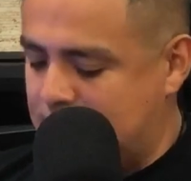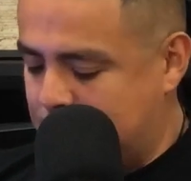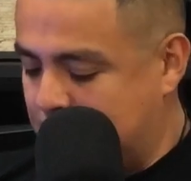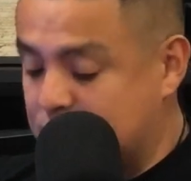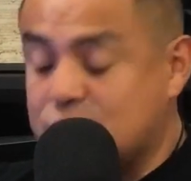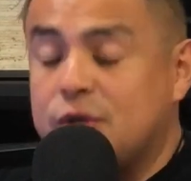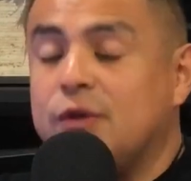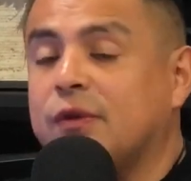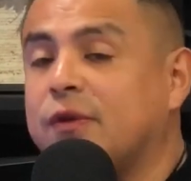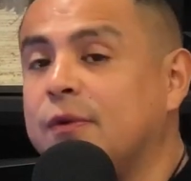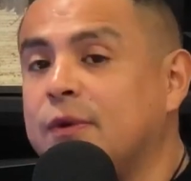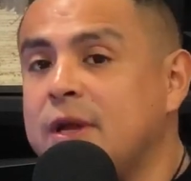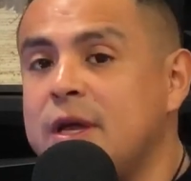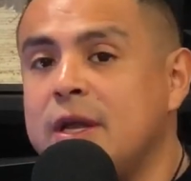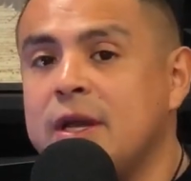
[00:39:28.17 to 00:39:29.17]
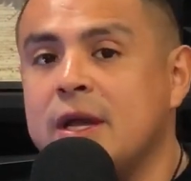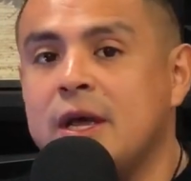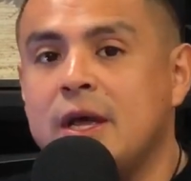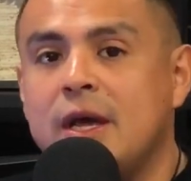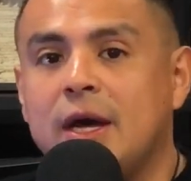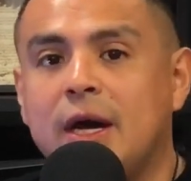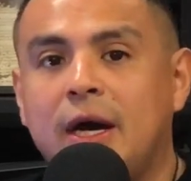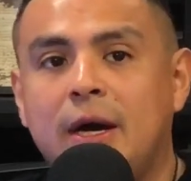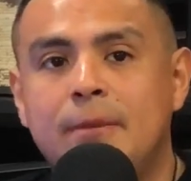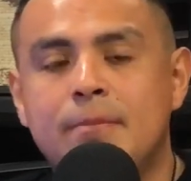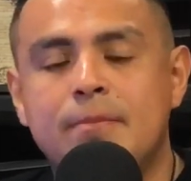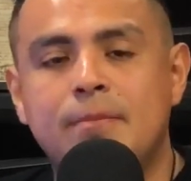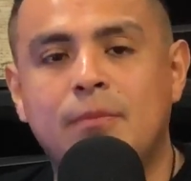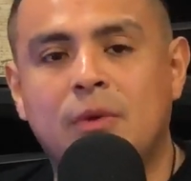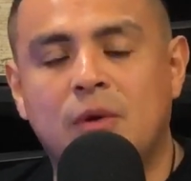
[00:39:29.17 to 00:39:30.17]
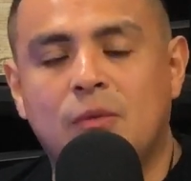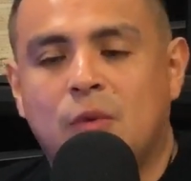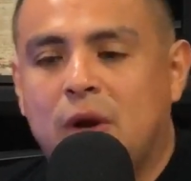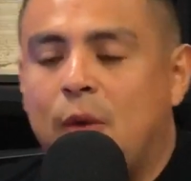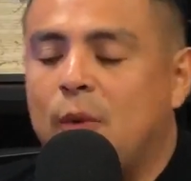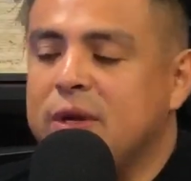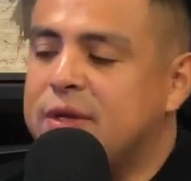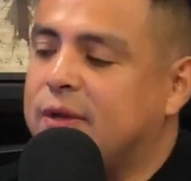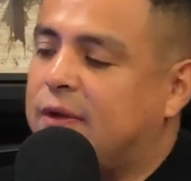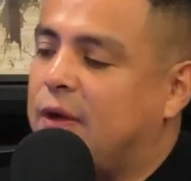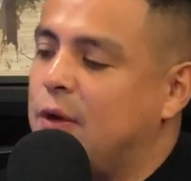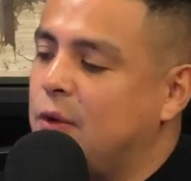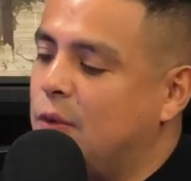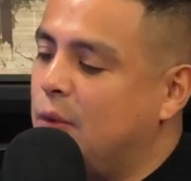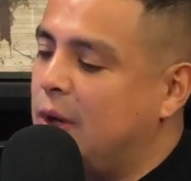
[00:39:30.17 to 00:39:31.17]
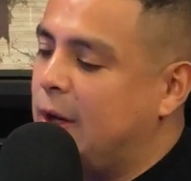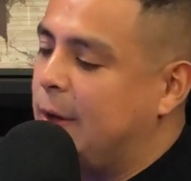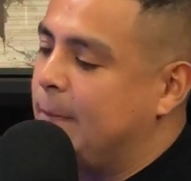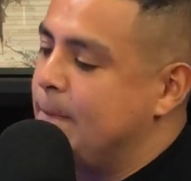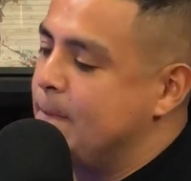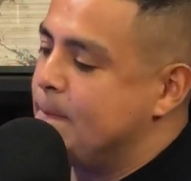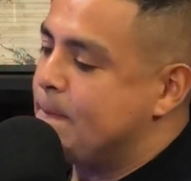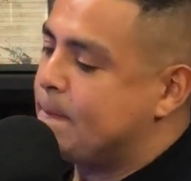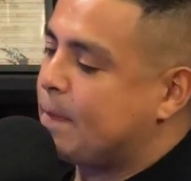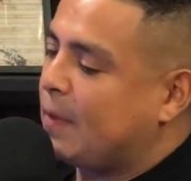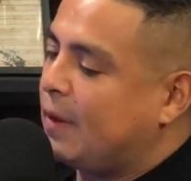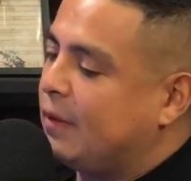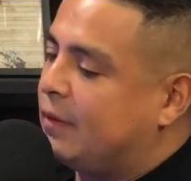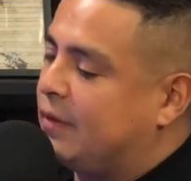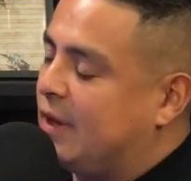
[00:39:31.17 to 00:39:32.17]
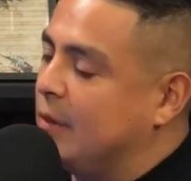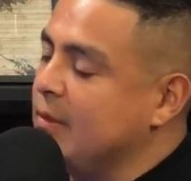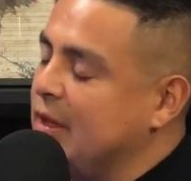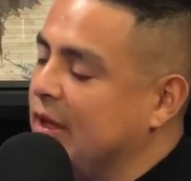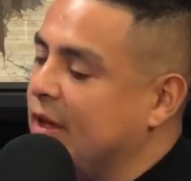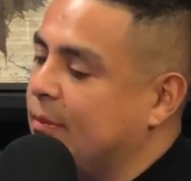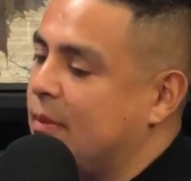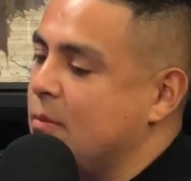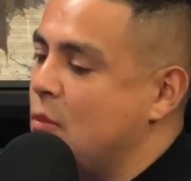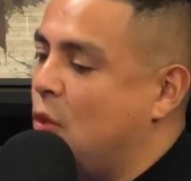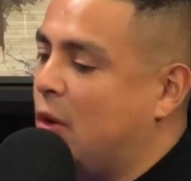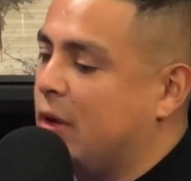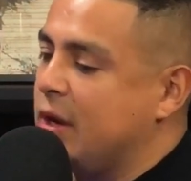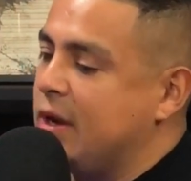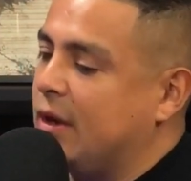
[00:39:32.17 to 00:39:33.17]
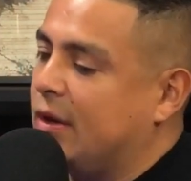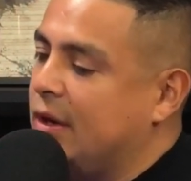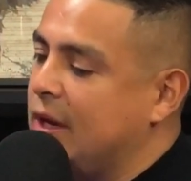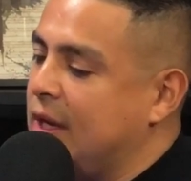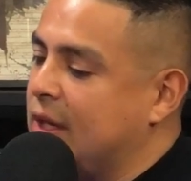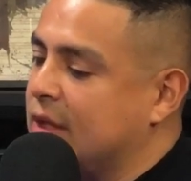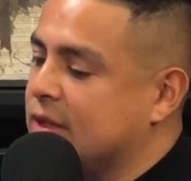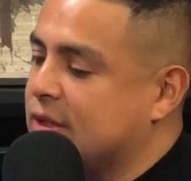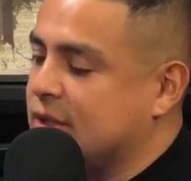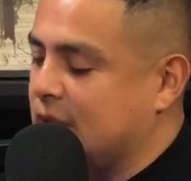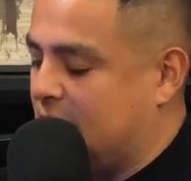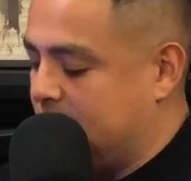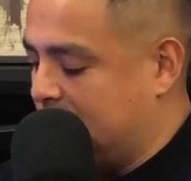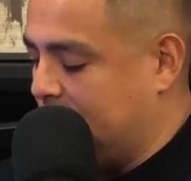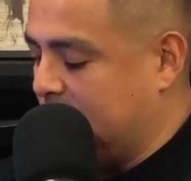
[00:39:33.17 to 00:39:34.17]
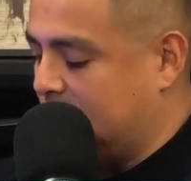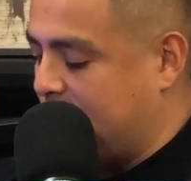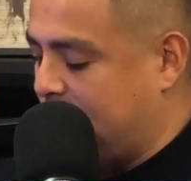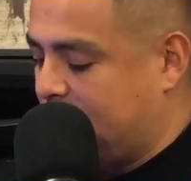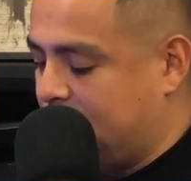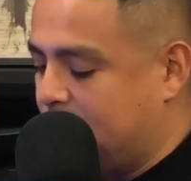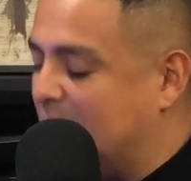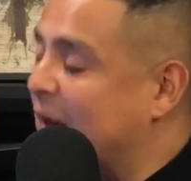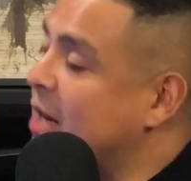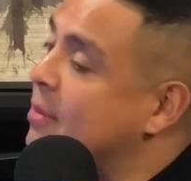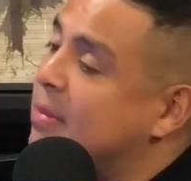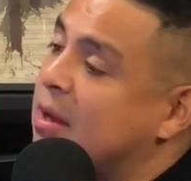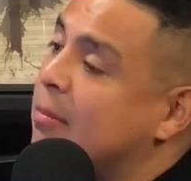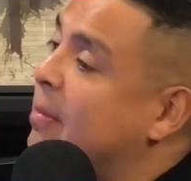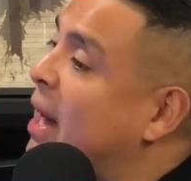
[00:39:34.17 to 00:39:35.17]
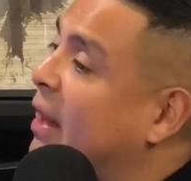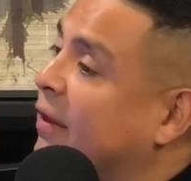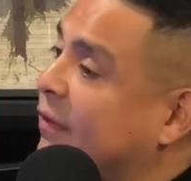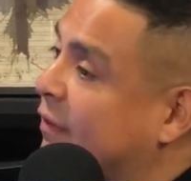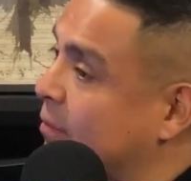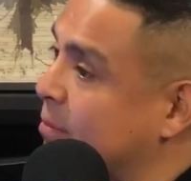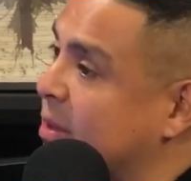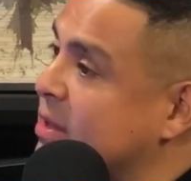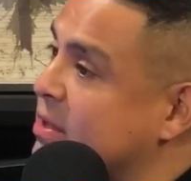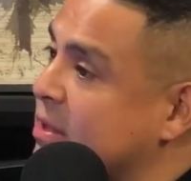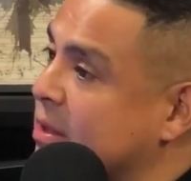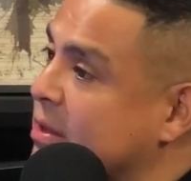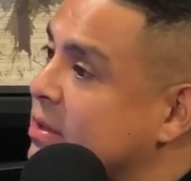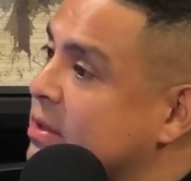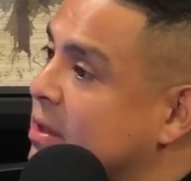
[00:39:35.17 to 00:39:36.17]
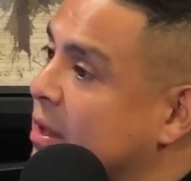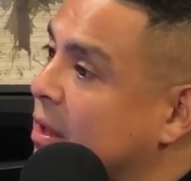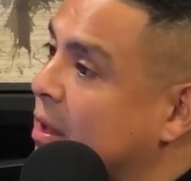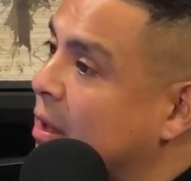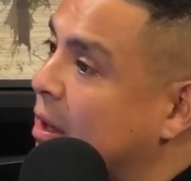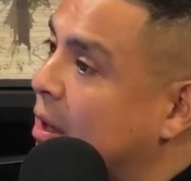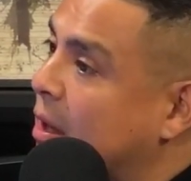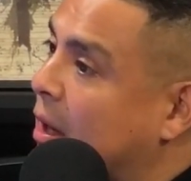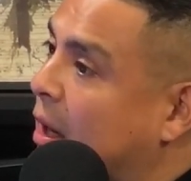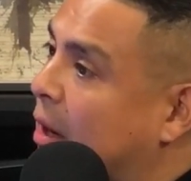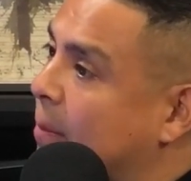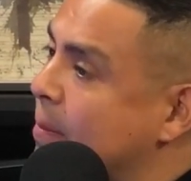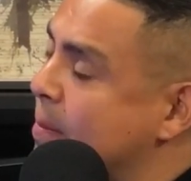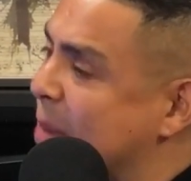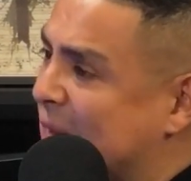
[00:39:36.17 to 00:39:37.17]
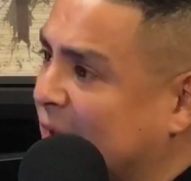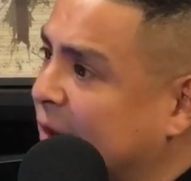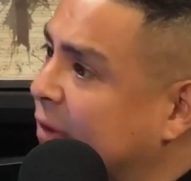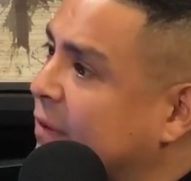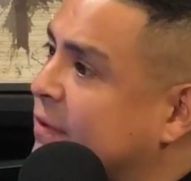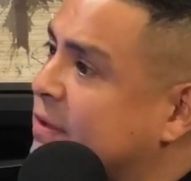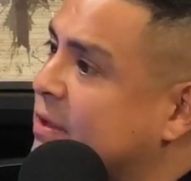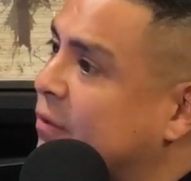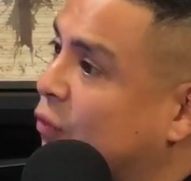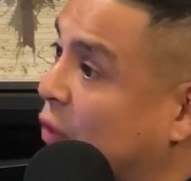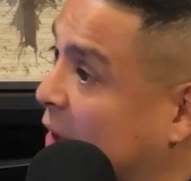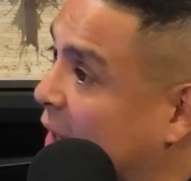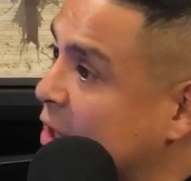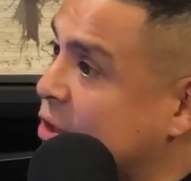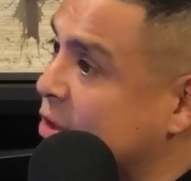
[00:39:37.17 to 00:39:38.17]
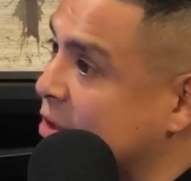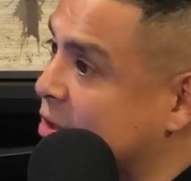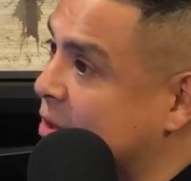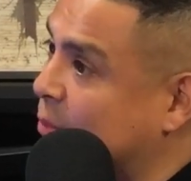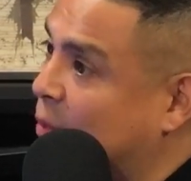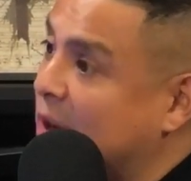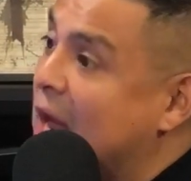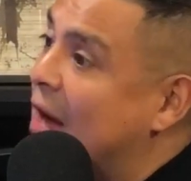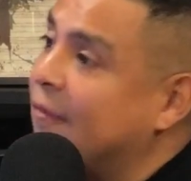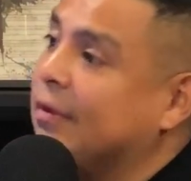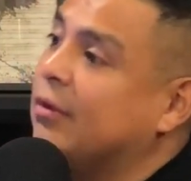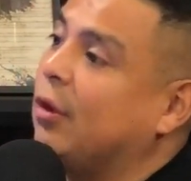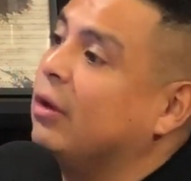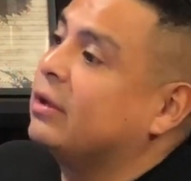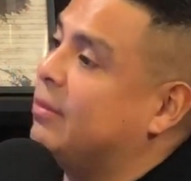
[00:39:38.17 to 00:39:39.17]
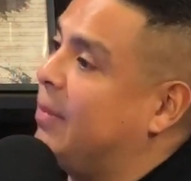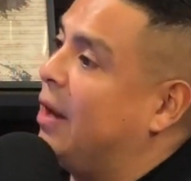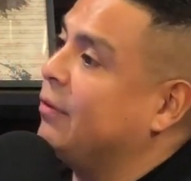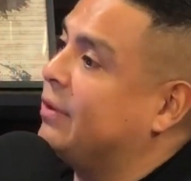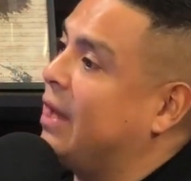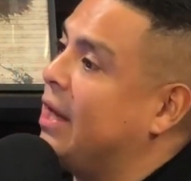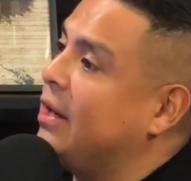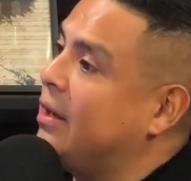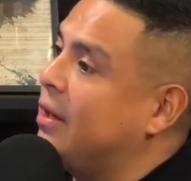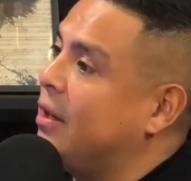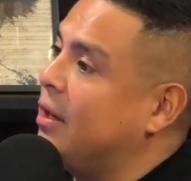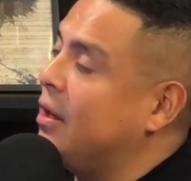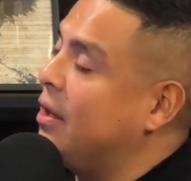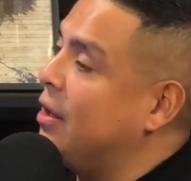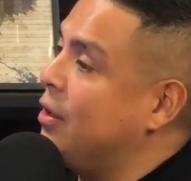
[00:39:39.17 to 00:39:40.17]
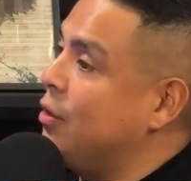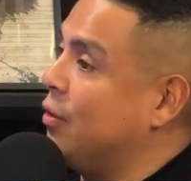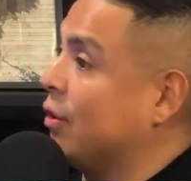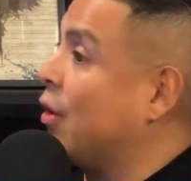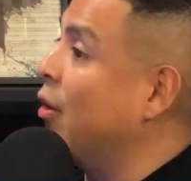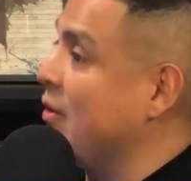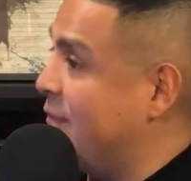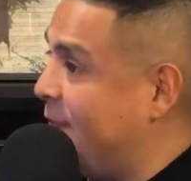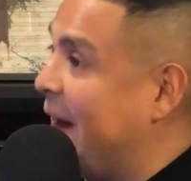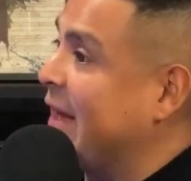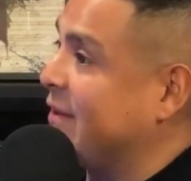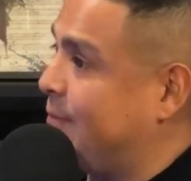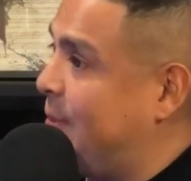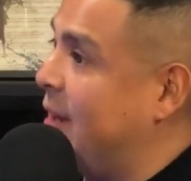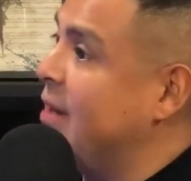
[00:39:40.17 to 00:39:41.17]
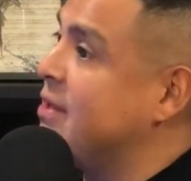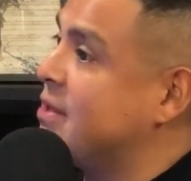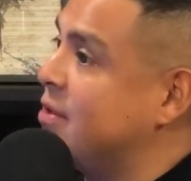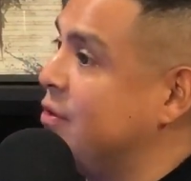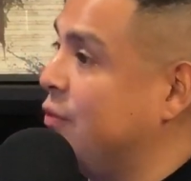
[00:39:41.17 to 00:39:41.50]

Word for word: Make sure you tune in. Um, but what I want you to, um, to tell me a little bit more here, it's, I believe, body being balanced in business. Um, balance, relationship. We haven't talked about that. You're going fast paced.